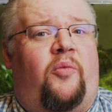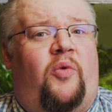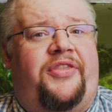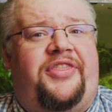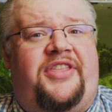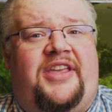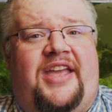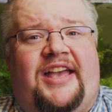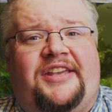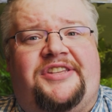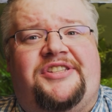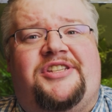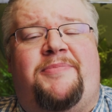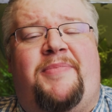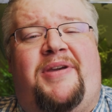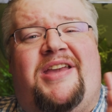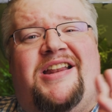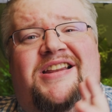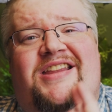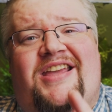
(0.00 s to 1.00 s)
what the
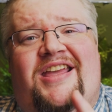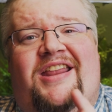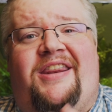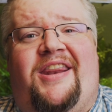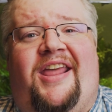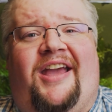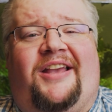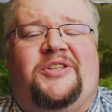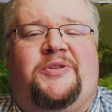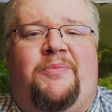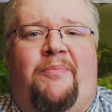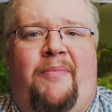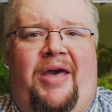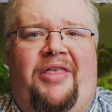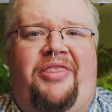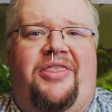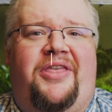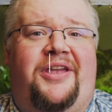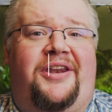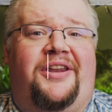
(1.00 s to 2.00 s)
estimated index
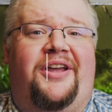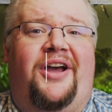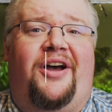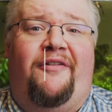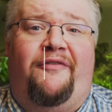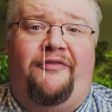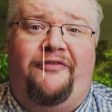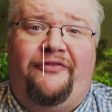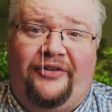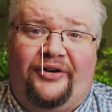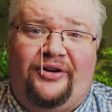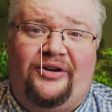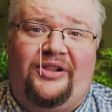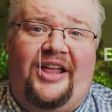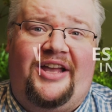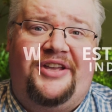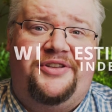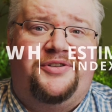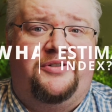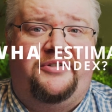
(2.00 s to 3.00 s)
method of
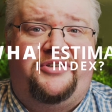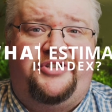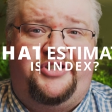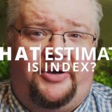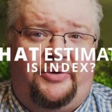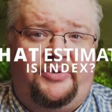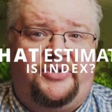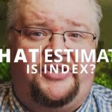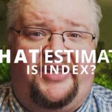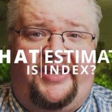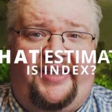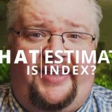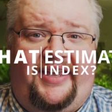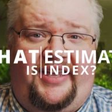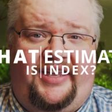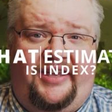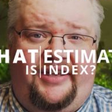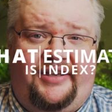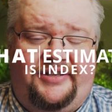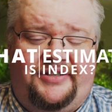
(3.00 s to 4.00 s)
fertilizer dosing
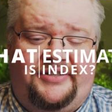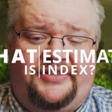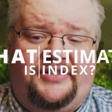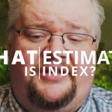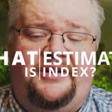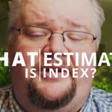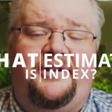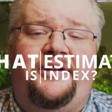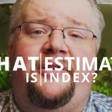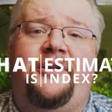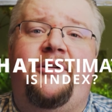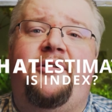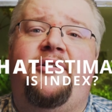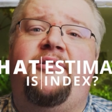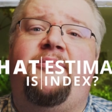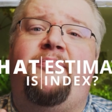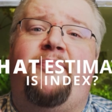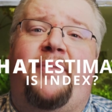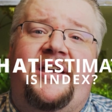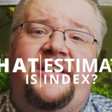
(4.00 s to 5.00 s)
is.
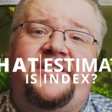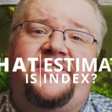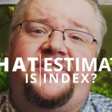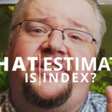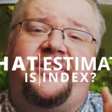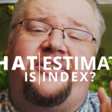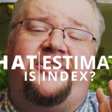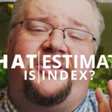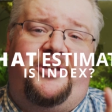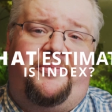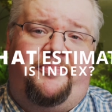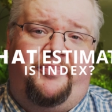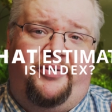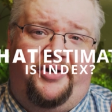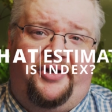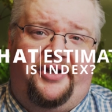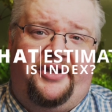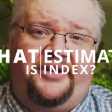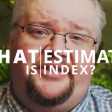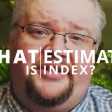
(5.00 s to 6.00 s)
Basically
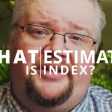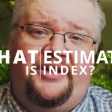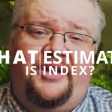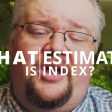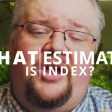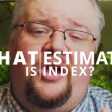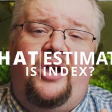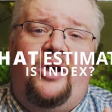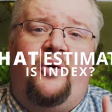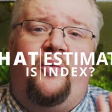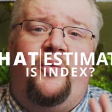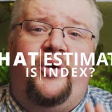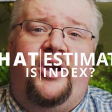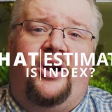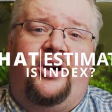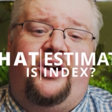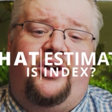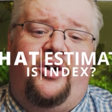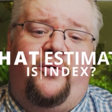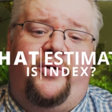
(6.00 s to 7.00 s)
put, we
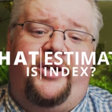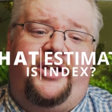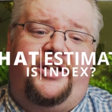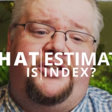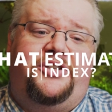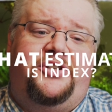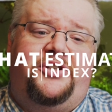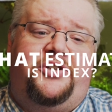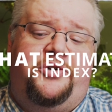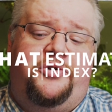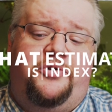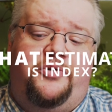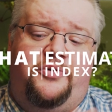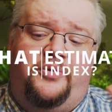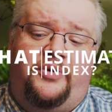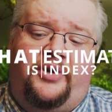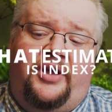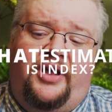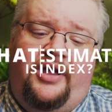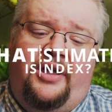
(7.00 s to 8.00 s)
are going
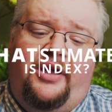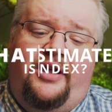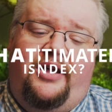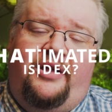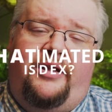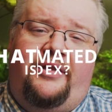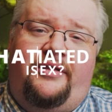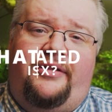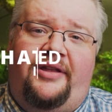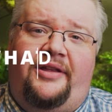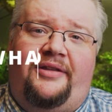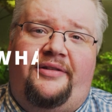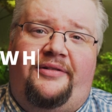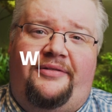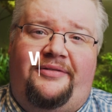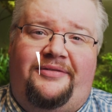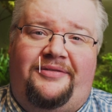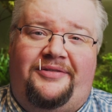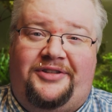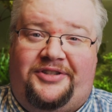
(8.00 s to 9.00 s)
to
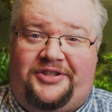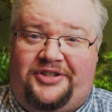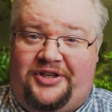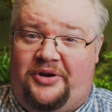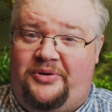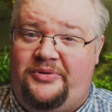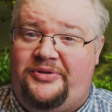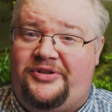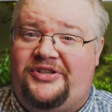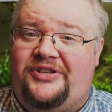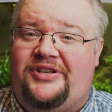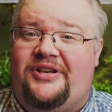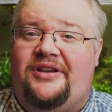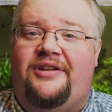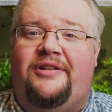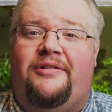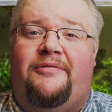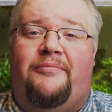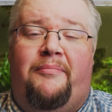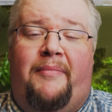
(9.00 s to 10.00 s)
dose
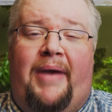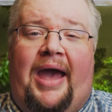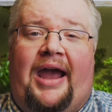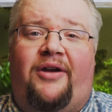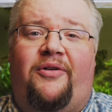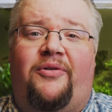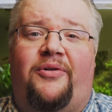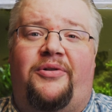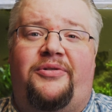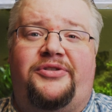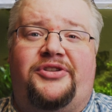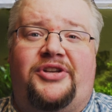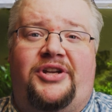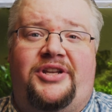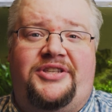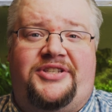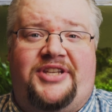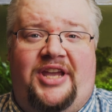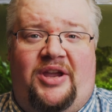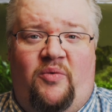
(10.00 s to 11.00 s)
macros
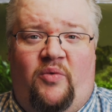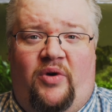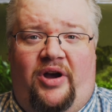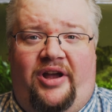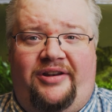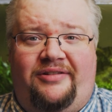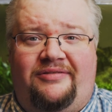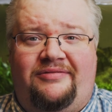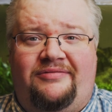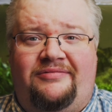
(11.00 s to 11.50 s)
on day 1,